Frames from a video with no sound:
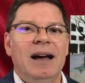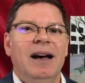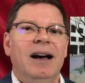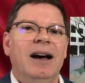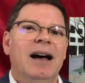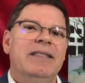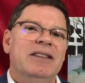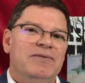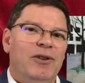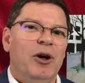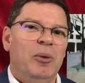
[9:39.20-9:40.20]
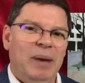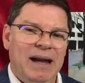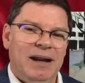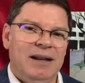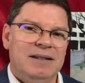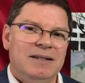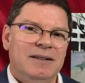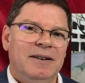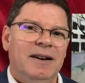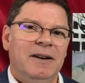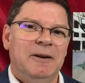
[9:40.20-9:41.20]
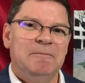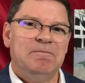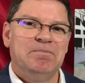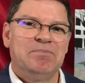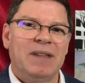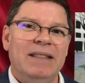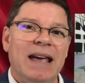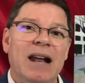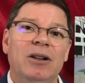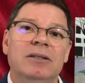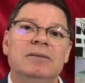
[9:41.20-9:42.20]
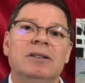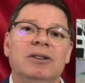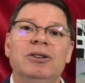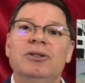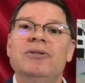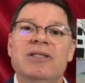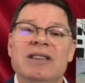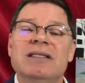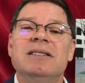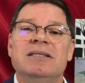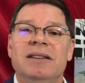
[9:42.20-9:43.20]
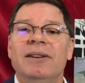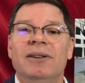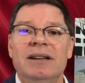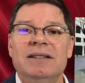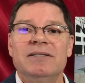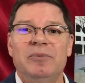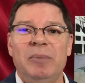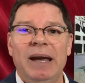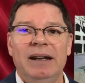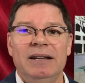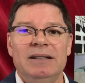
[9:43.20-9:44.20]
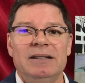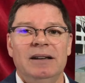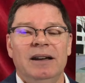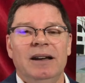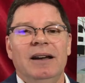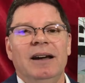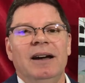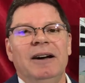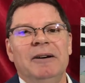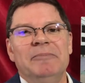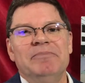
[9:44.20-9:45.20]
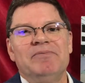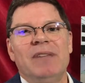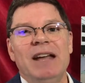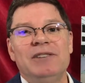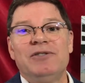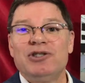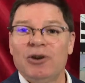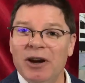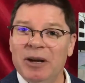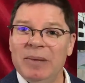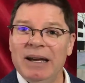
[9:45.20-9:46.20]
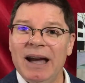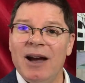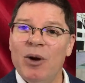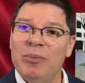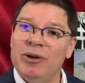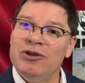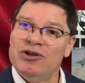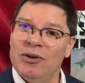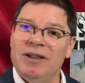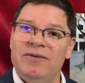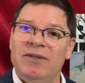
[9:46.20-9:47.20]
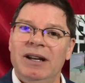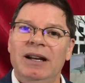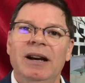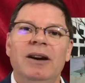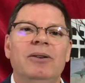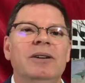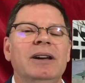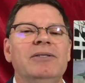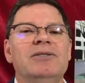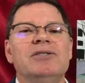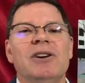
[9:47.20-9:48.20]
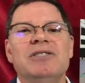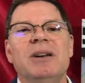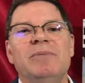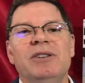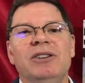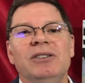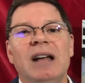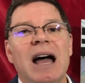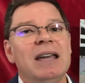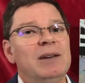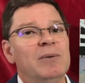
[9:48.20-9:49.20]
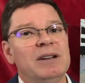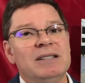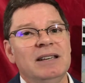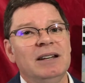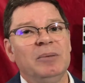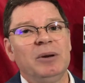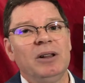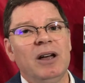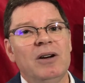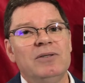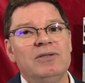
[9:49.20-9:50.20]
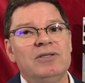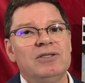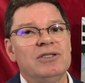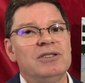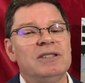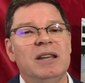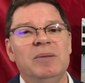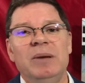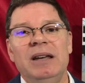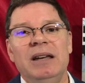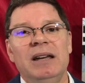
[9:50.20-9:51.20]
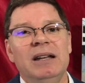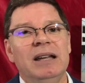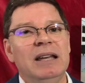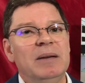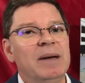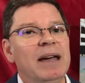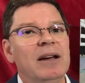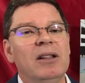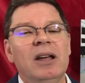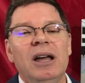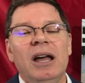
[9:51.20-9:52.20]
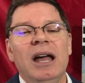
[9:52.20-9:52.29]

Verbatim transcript: Uh, and then fall paintings. Um, and that'll conclude this series of paintings. Um, thanks for joining me. I hope you enjoyed the video. If you saw something you like, you want to see it up close, just send me an email